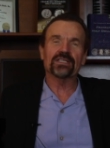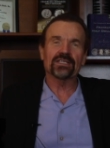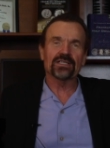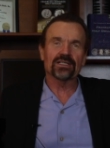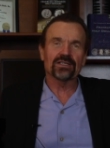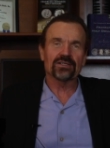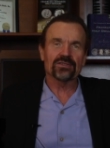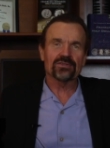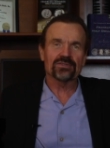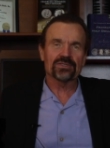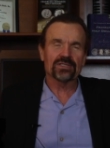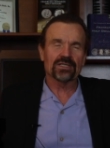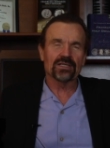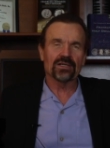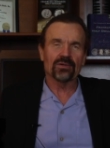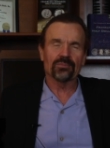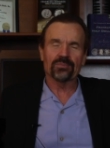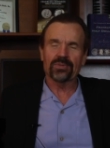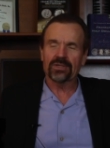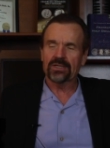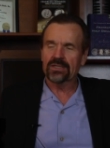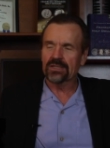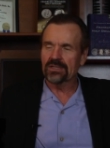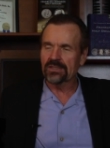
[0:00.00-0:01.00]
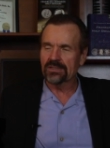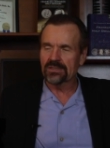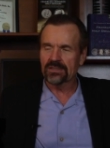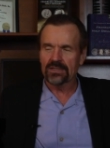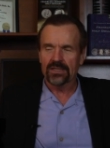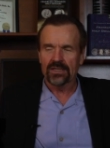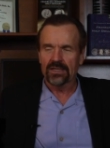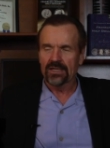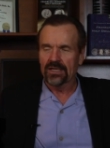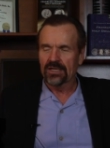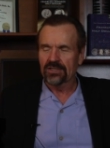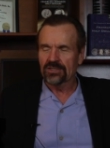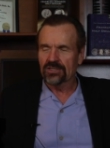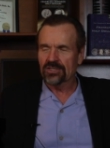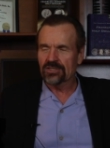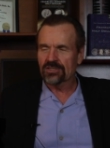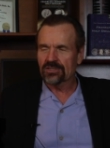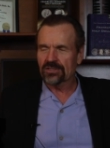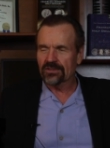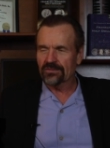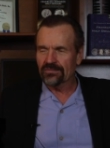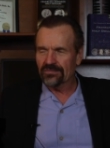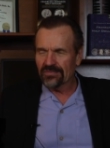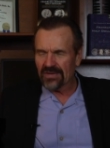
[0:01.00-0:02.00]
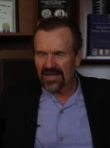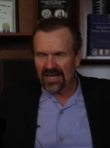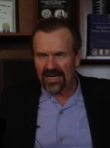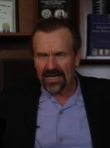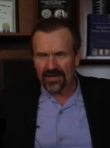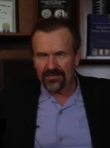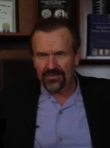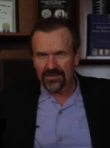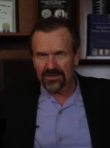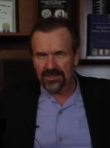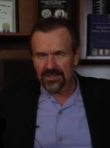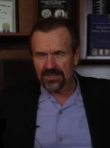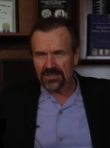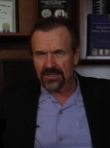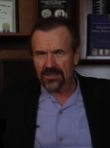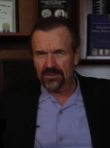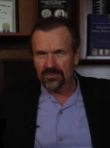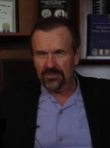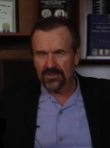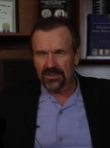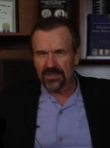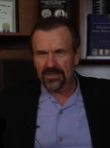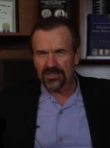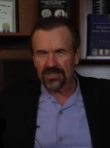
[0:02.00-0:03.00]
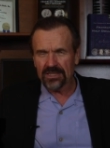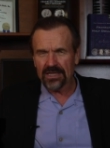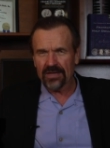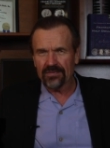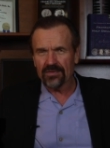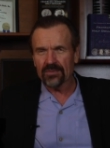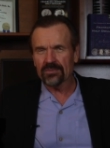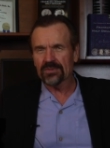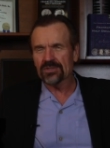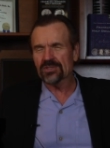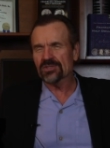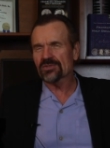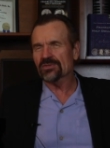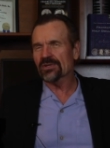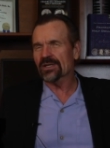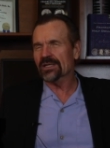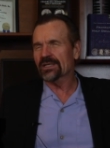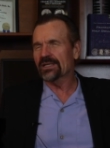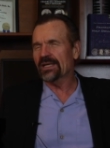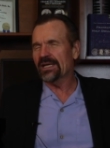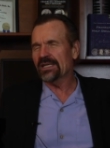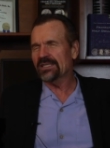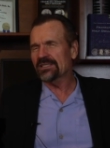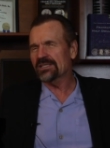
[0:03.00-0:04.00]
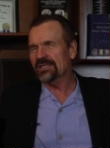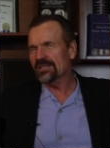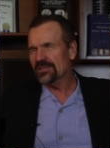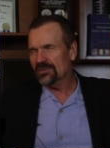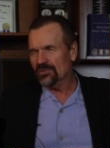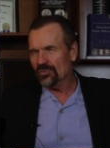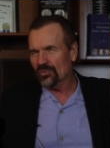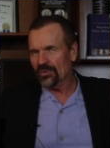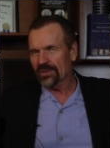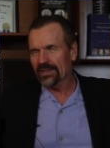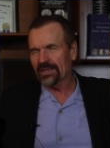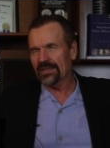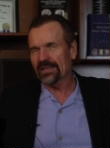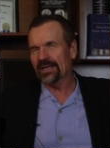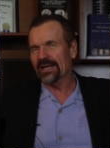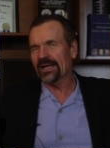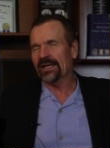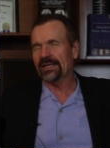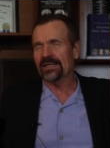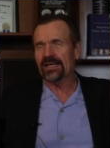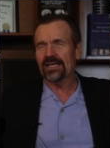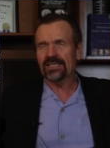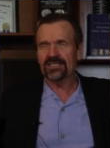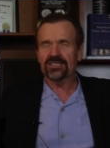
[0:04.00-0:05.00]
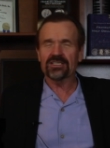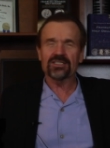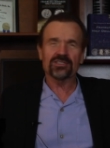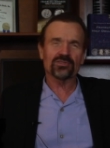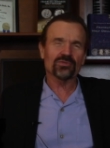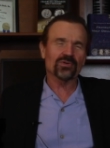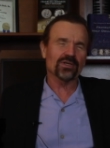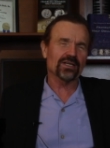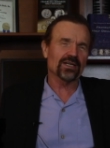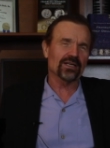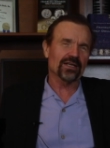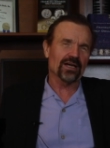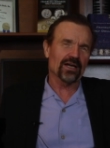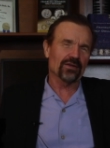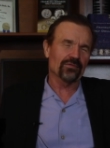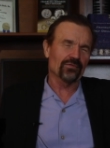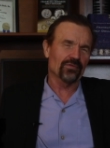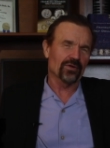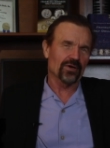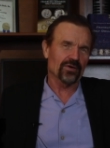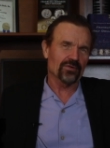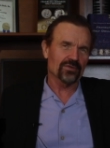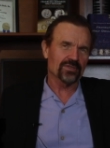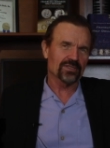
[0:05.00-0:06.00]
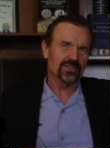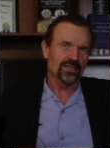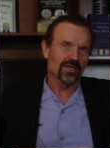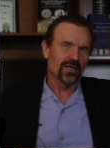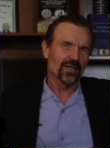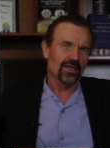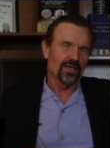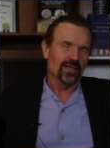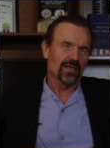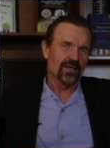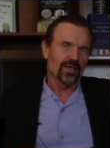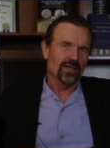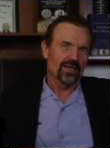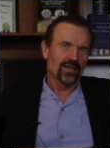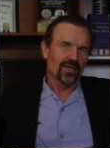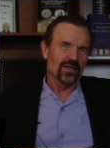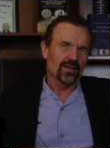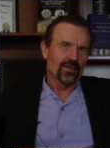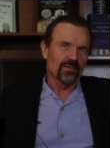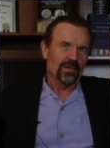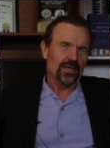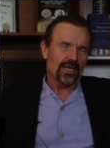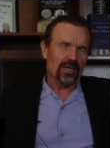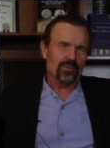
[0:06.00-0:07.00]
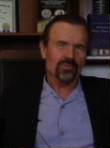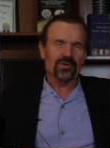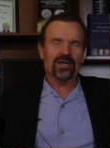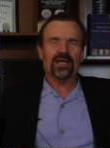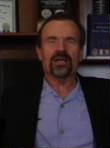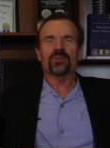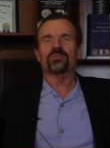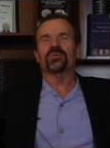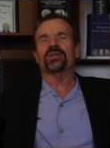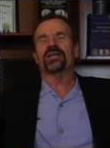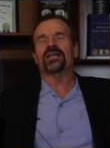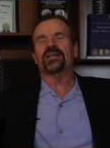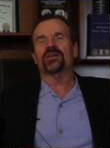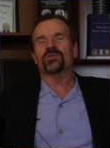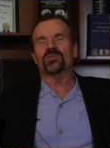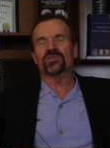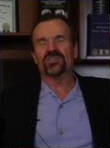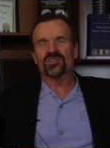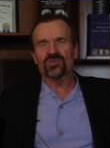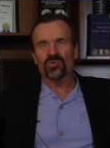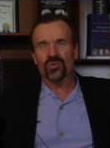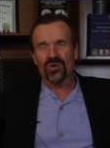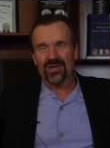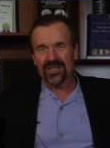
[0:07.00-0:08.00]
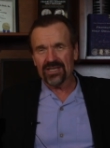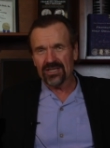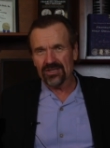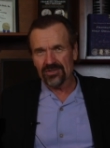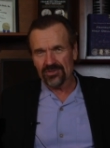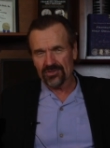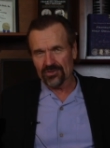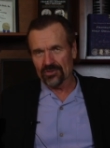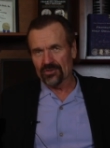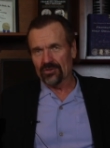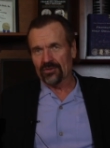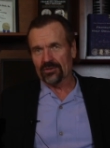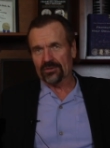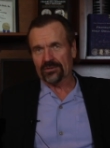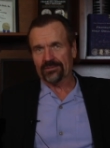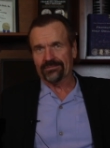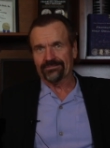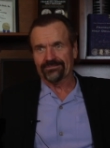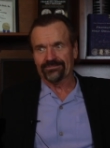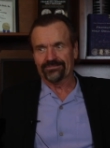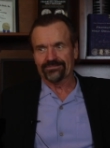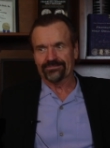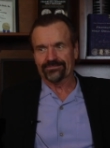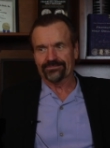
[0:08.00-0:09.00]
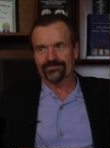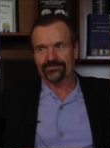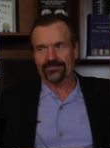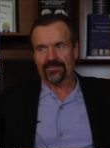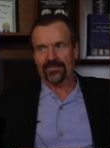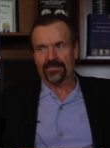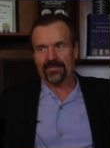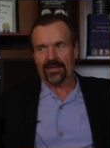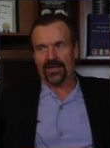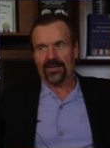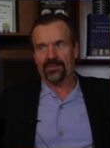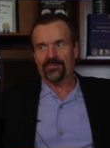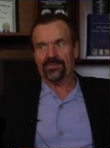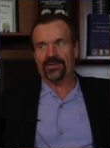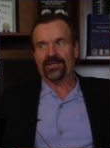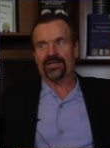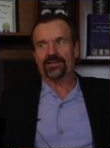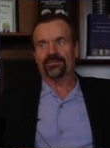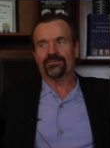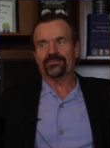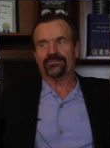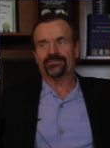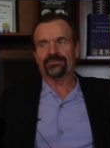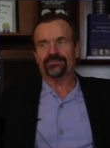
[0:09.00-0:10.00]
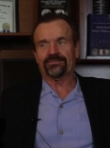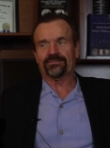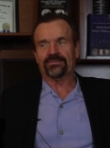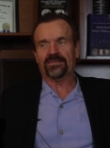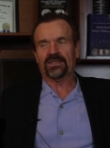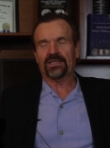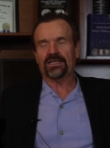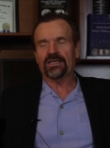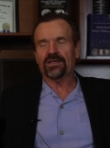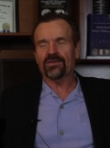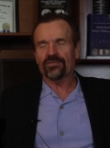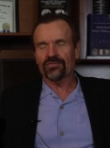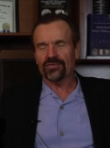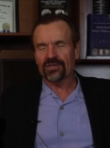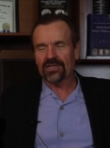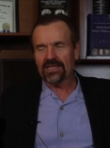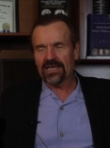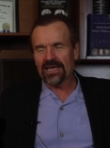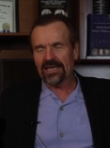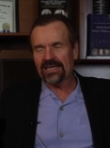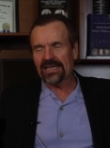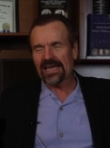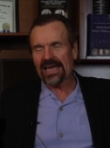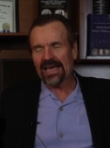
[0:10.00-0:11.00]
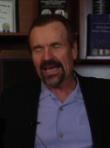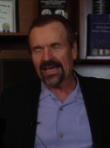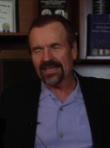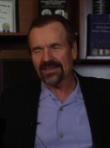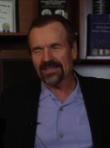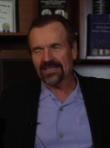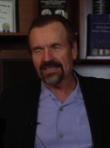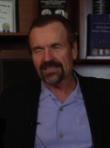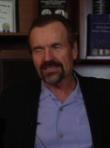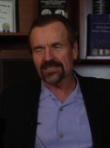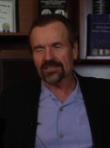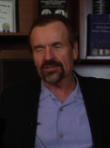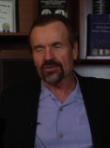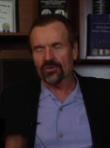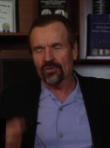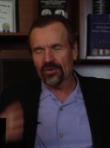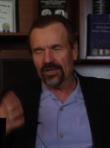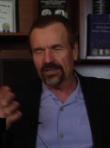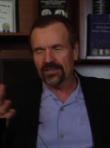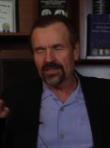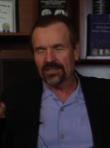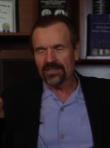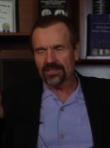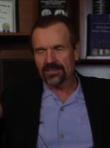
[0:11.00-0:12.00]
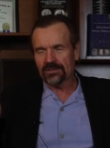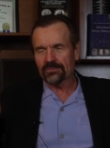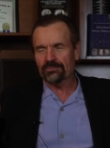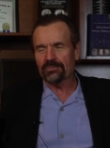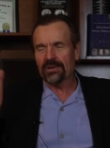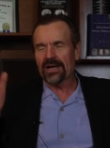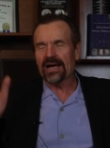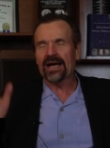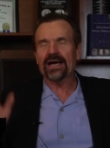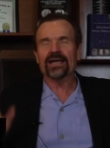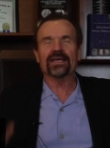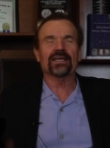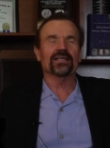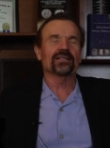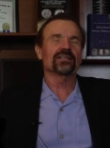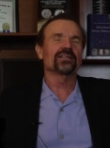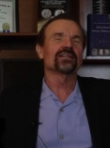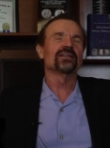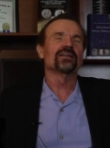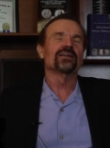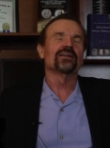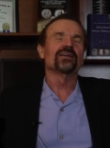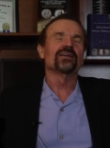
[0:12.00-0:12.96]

years, you know, because to survive in this condition, having been struck in 1829, 1829, folks, Abraham Lincoln was 20 years old. I mean, if he had had this coin in his pocket